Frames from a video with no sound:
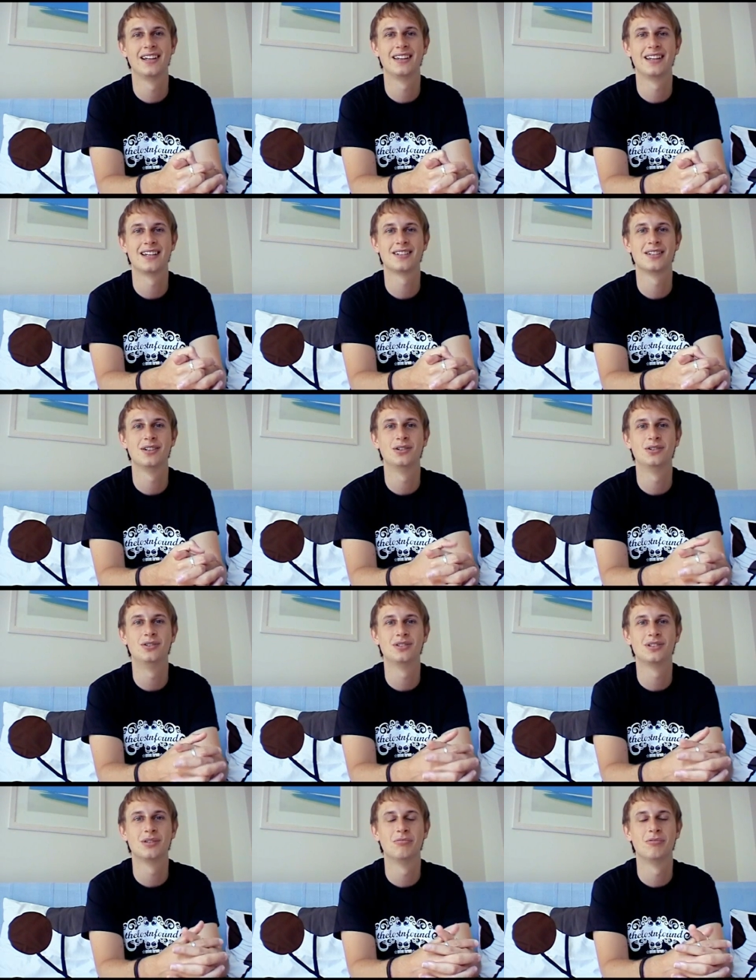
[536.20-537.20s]
that's the
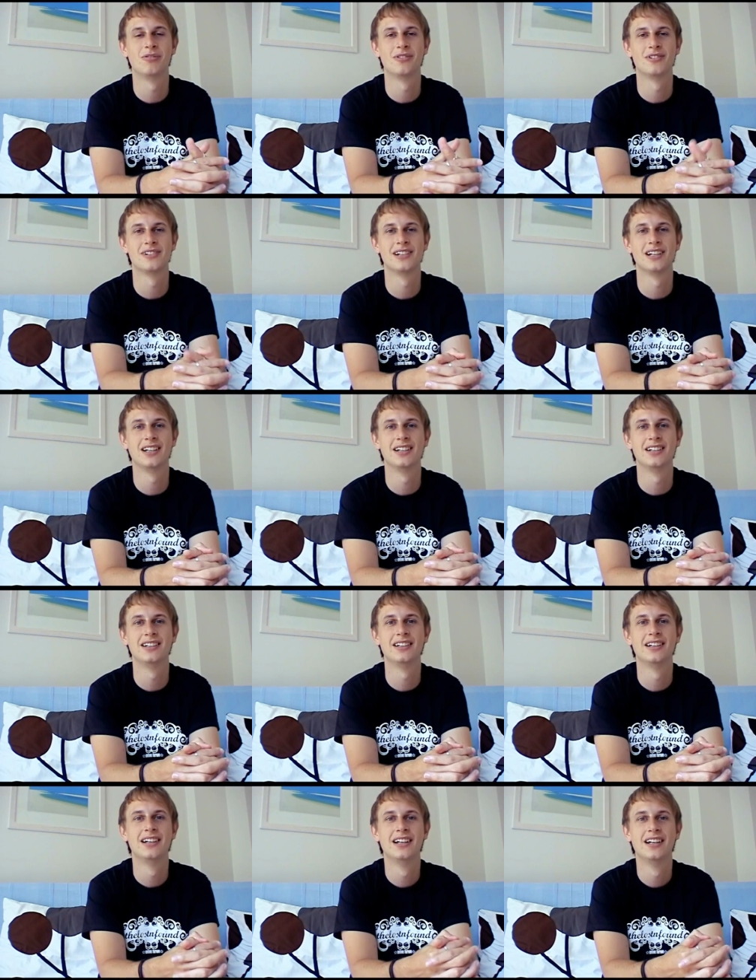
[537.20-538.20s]
autumn for us in
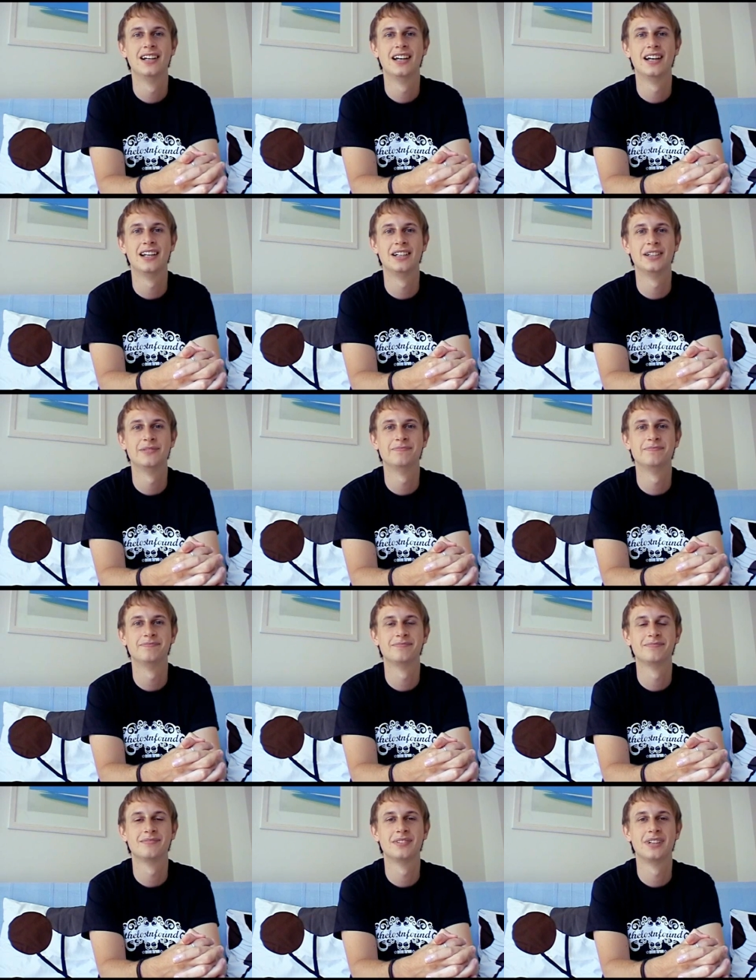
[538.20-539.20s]
England, and
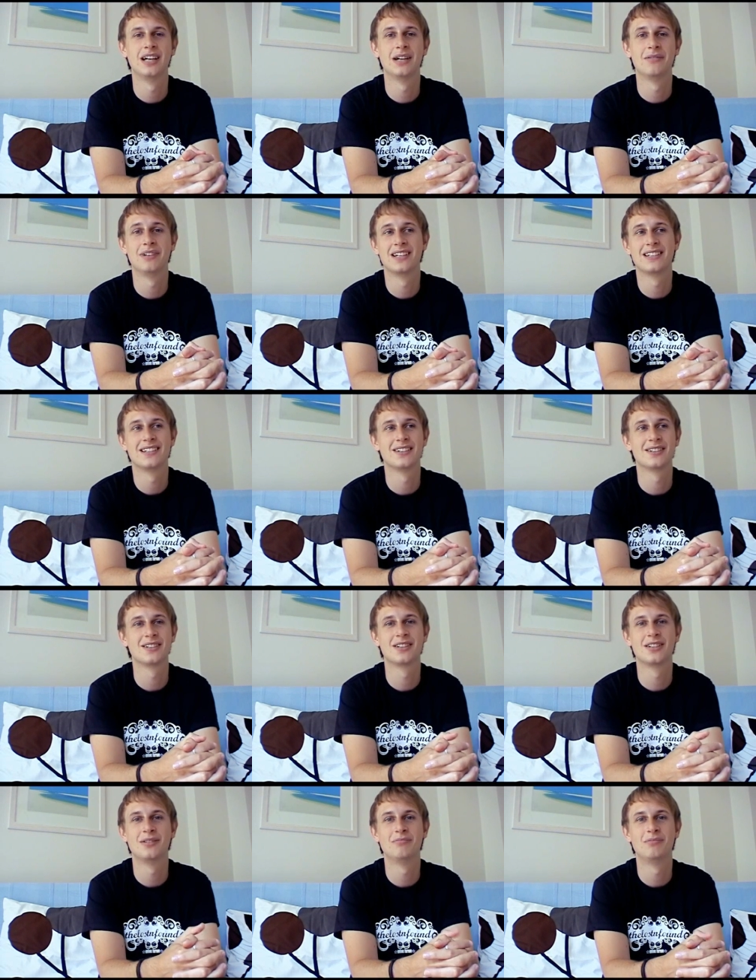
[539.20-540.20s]
I'm guessing at
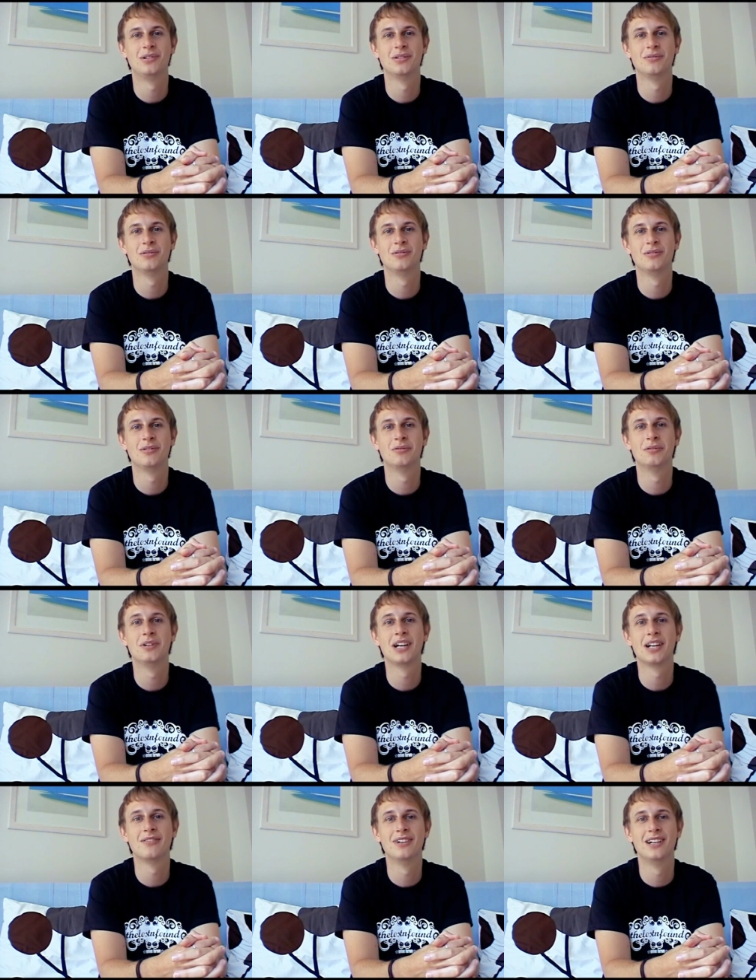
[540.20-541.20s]
some point we'll
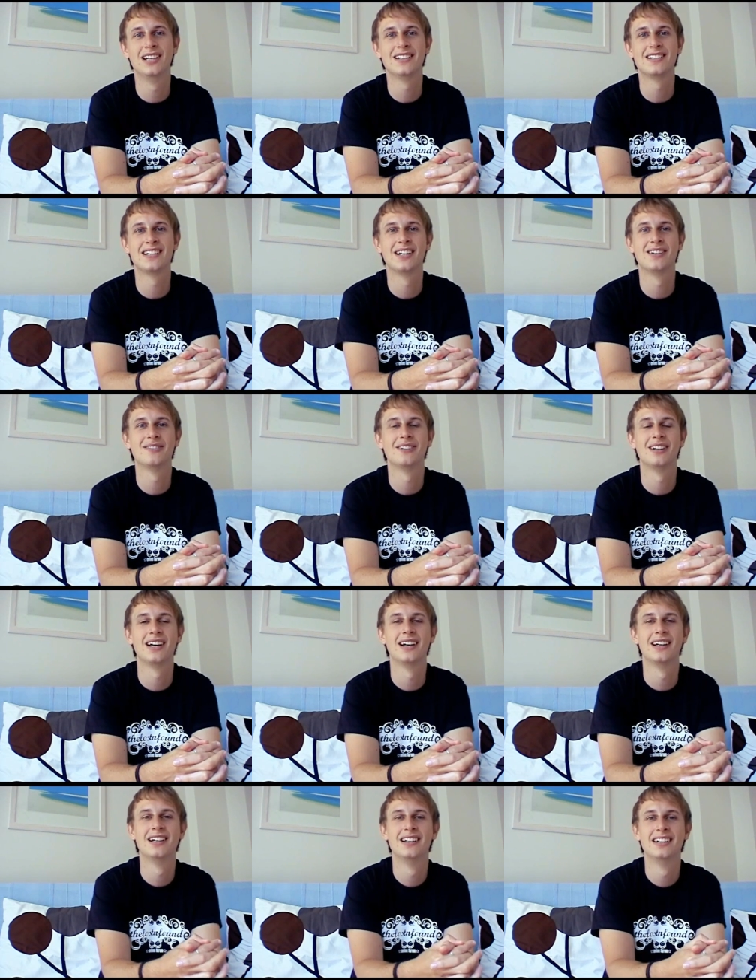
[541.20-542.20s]
get a release date for
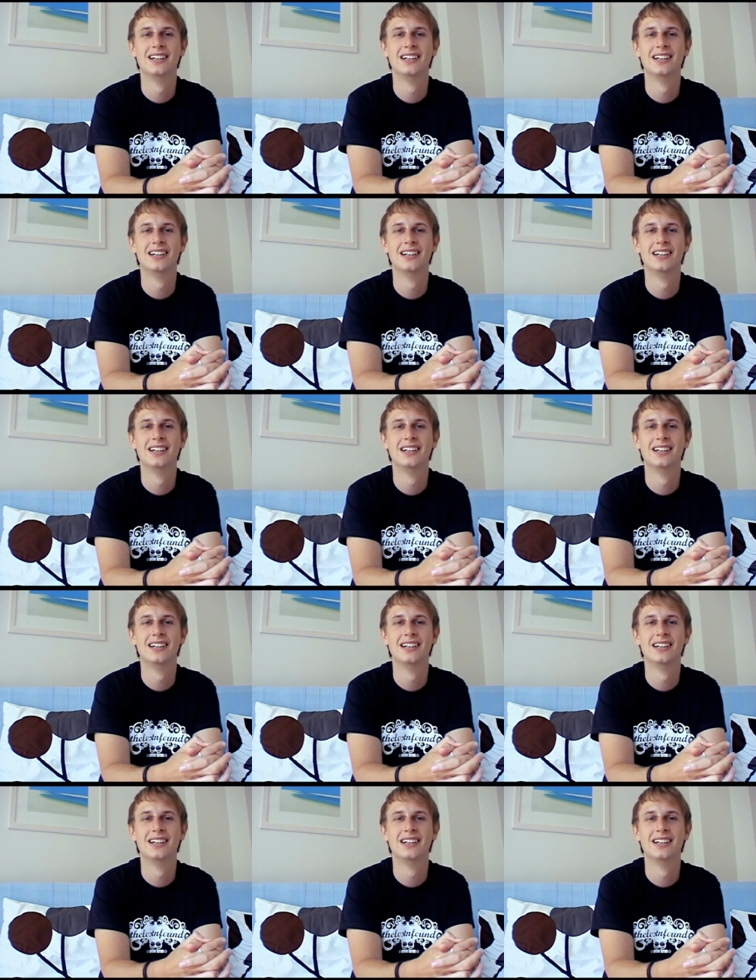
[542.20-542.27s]
that.